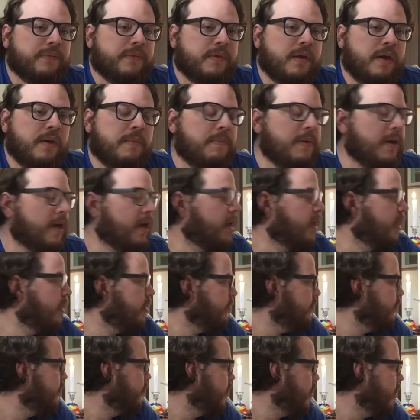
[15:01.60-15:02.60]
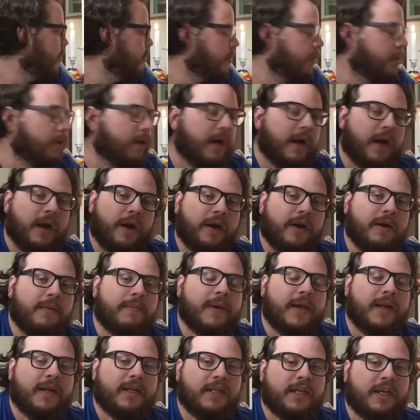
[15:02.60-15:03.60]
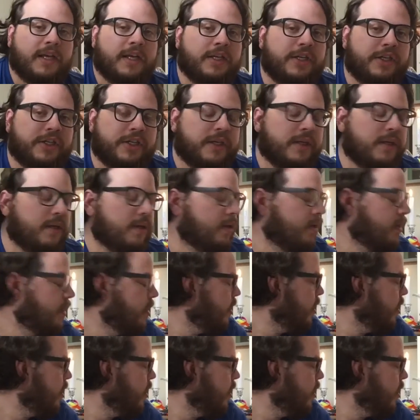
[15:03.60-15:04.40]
a bit of a prayer and meditation